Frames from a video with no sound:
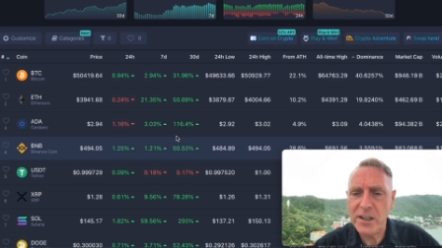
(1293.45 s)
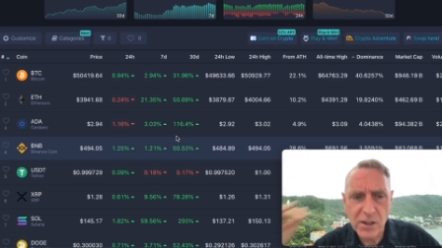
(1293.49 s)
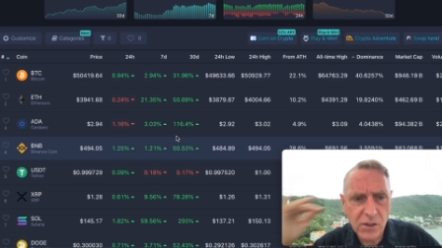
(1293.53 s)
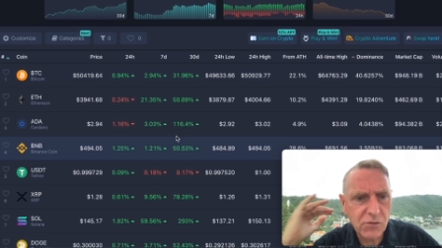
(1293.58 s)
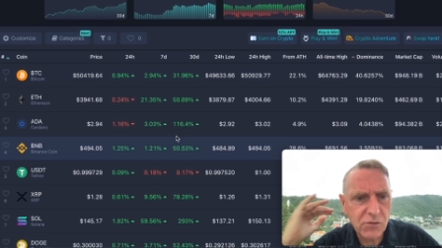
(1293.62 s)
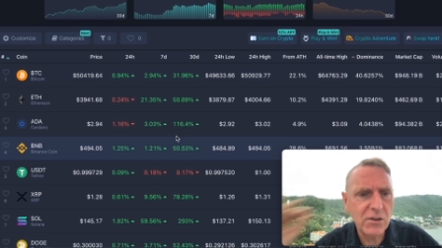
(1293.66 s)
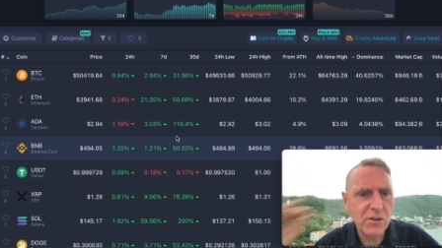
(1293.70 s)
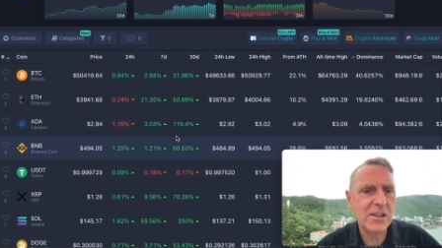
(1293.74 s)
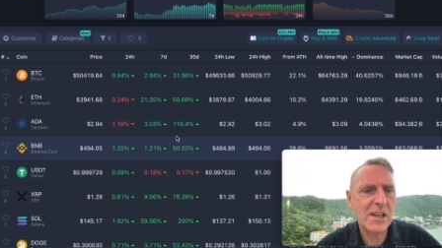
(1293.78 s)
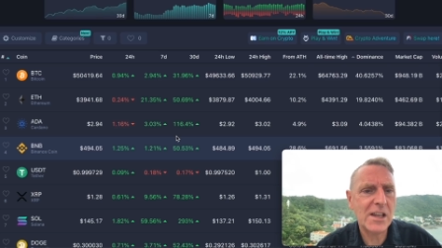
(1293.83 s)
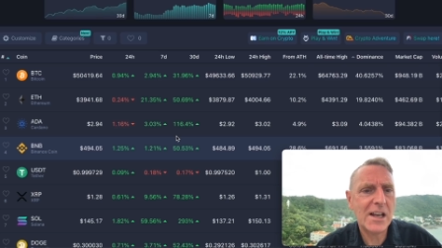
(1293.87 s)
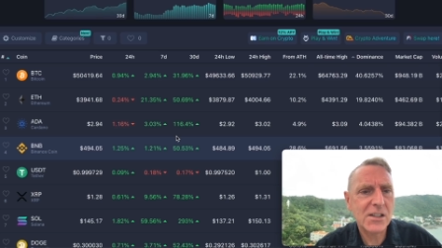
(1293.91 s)

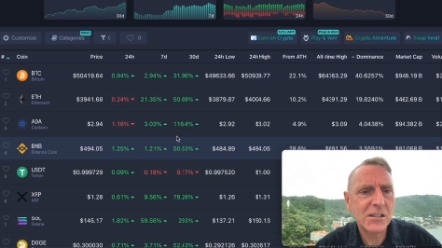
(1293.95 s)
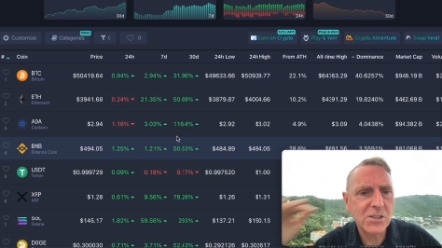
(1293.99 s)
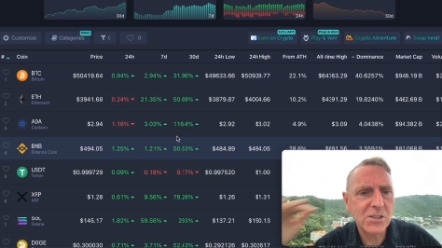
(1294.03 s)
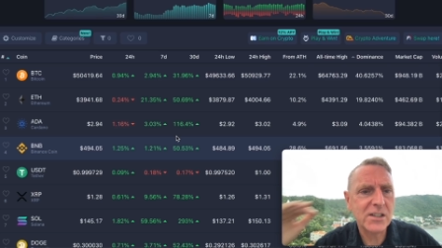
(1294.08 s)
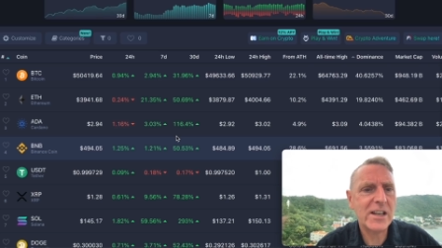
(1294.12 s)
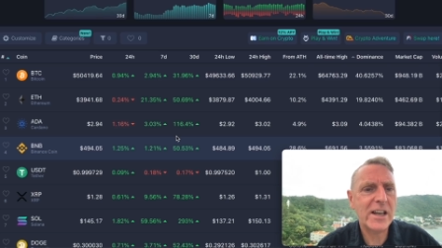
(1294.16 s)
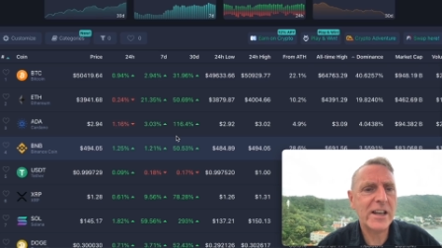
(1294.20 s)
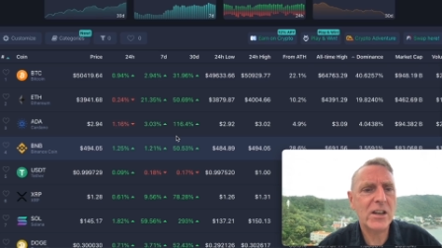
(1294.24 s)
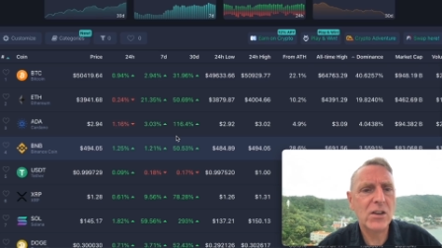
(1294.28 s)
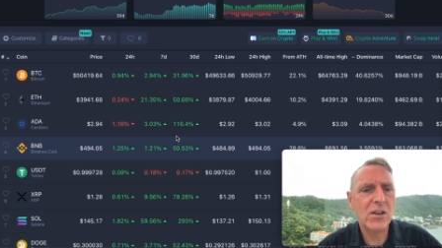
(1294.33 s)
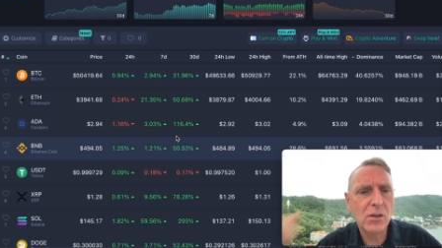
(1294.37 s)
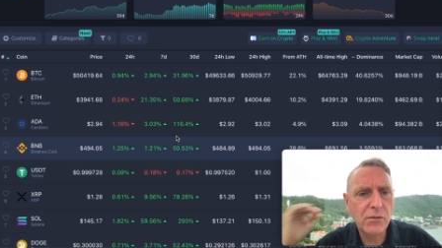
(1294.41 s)

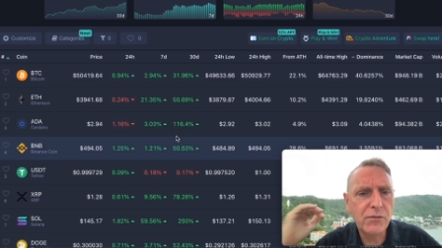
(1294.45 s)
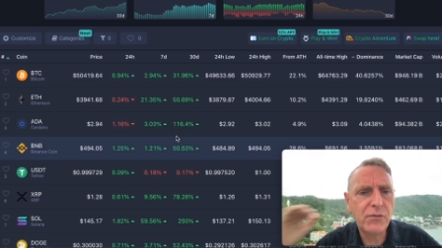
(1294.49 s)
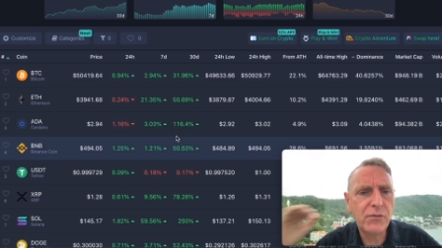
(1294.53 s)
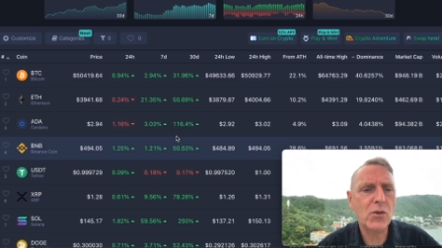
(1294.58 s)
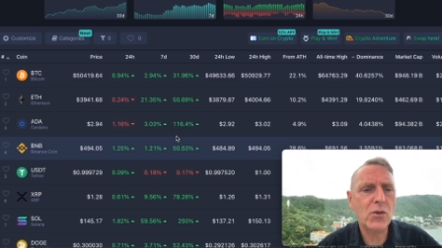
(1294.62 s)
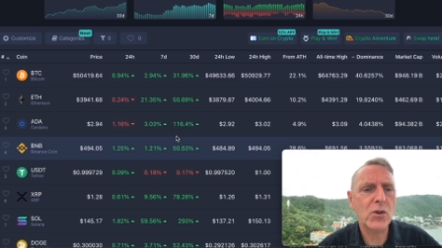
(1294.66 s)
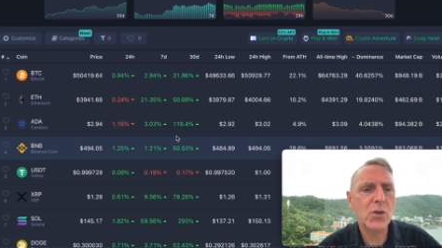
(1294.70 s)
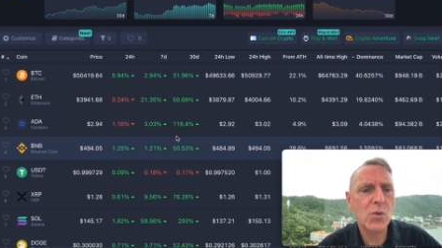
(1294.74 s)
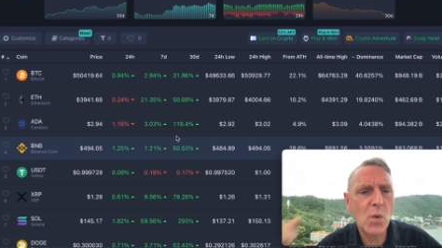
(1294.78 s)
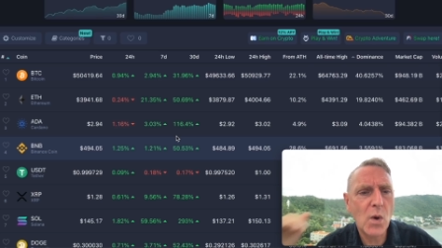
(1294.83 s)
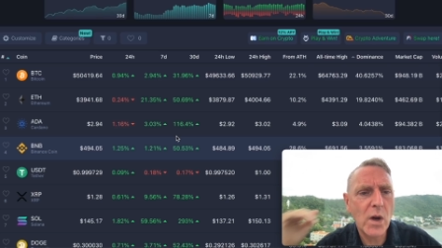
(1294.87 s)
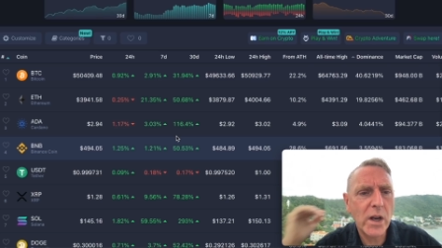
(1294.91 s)

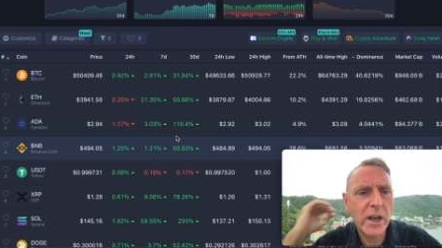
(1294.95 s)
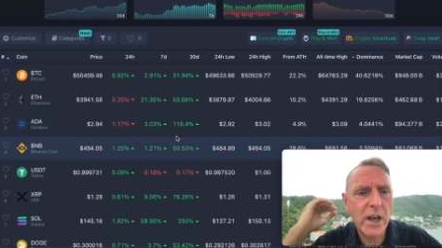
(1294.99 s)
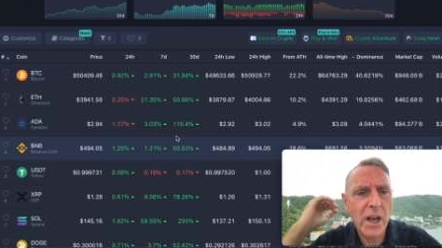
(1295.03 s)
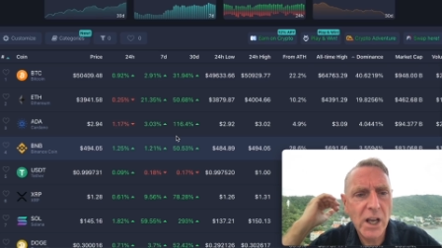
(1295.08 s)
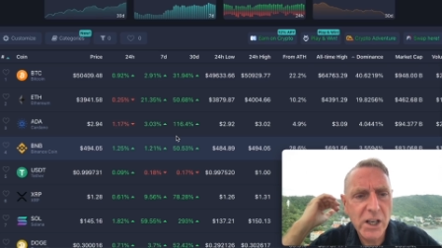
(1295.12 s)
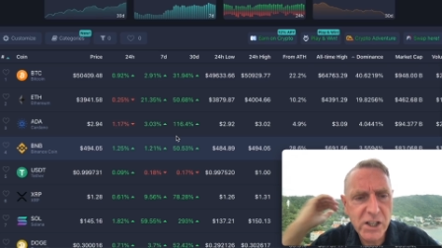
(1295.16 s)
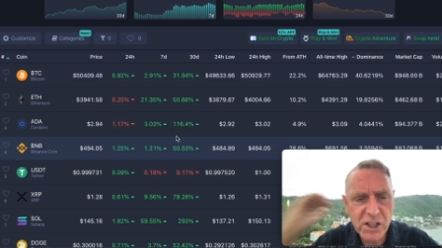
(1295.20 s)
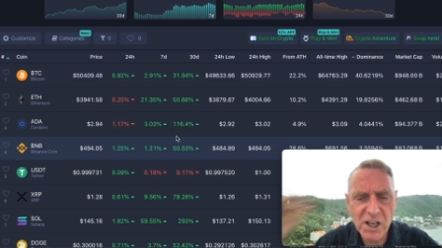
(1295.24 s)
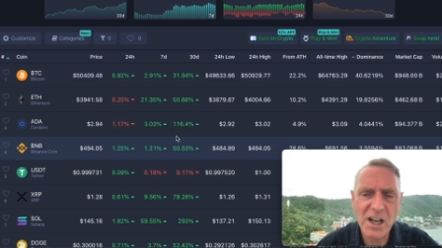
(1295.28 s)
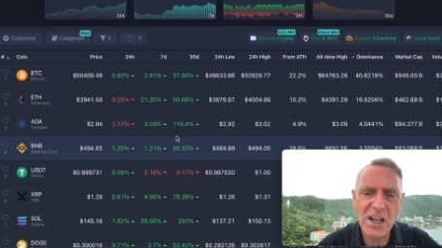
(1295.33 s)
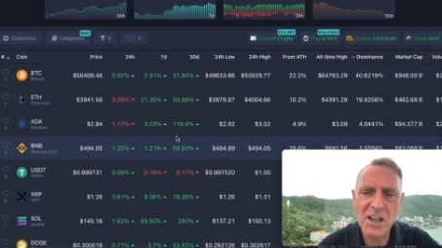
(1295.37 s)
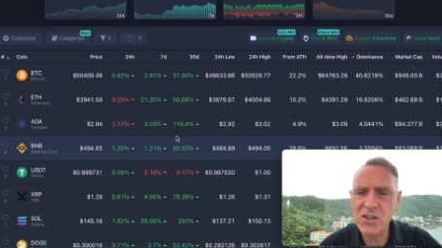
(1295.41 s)

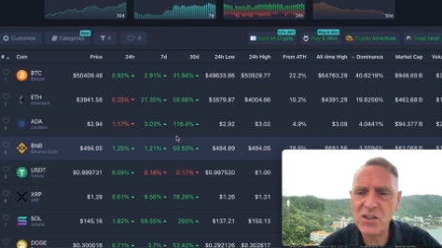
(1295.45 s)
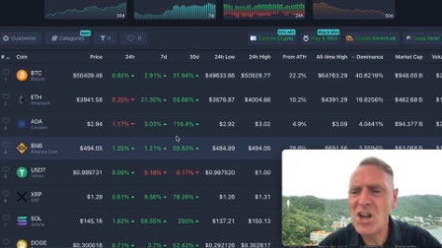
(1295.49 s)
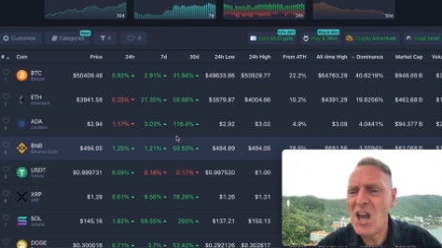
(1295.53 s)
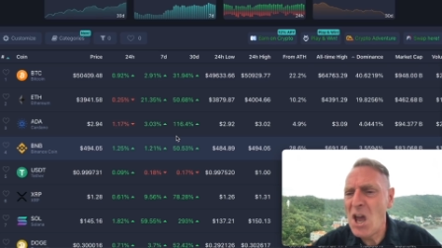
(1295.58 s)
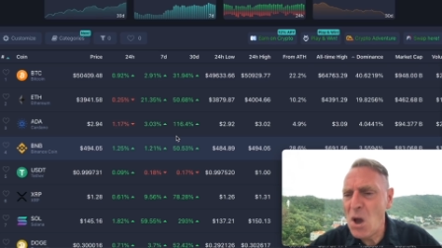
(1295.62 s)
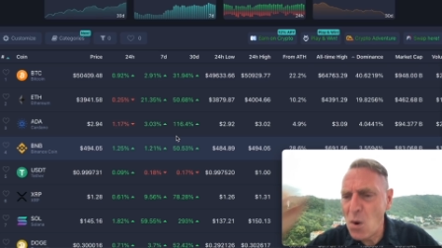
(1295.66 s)
$3,941.